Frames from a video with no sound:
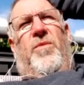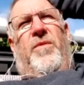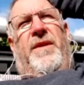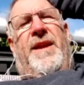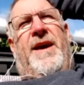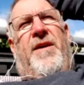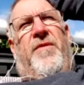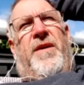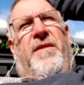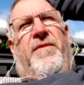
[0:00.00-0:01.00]
now
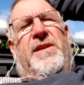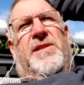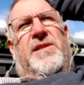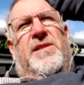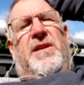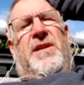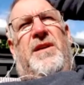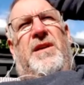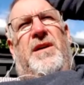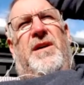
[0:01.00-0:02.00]
that this
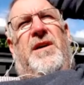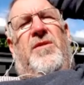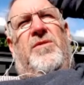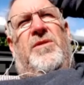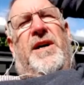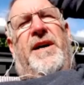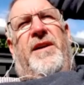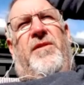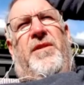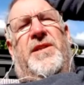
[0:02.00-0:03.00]
old,
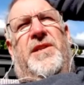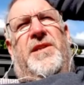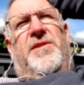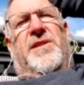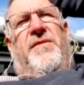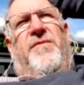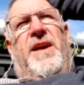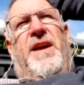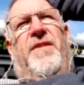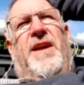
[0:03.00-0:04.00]
tired old excuse of
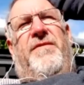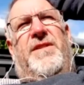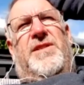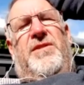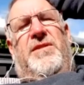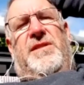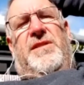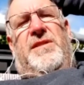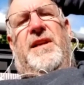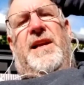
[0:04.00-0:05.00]
we have to have the students
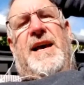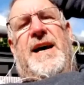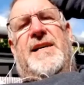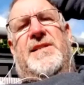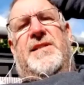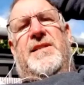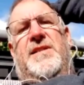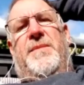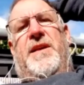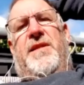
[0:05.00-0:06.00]
in class
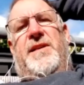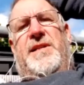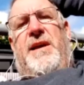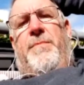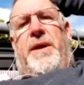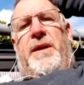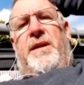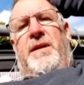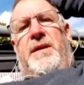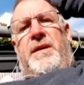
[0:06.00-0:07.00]
to make things happen
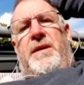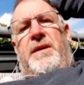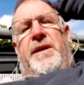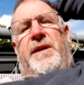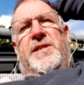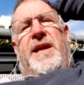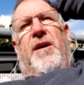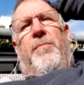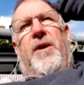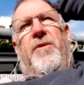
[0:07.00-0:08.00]
is
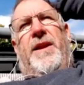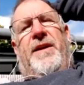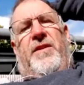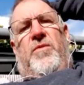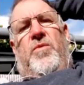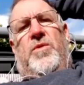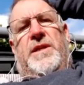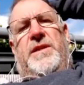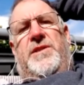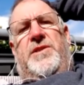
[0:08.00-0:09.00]
now blown out of the
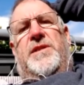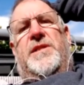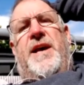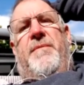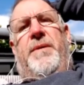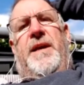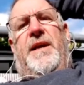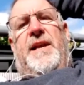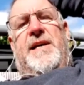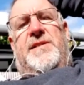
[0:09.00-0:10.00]
water. The students can't be in
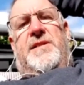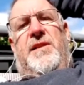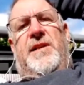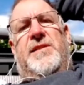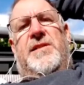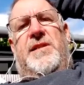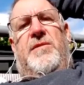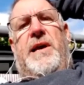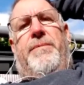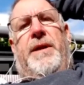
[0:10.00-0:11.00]
class. Things are
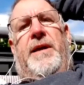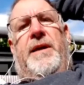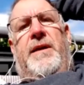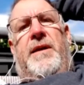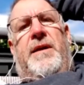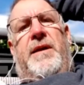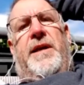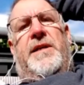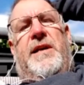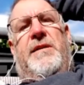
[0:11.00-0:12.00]
still happening.
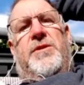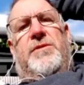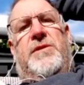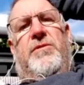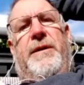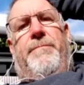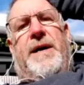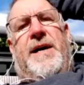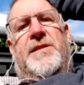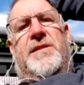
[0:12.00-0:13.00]
Exams will still get
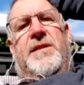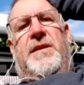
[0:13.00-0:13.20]
passed.